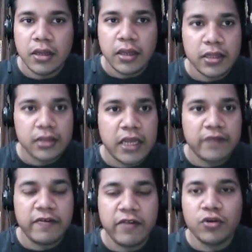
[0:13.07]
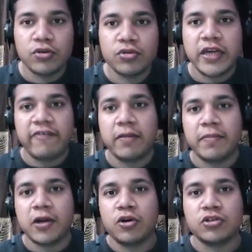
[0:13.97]
Then we will go to the developer
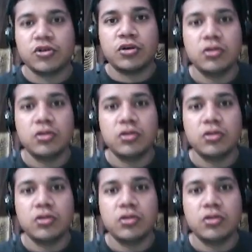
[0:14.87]
console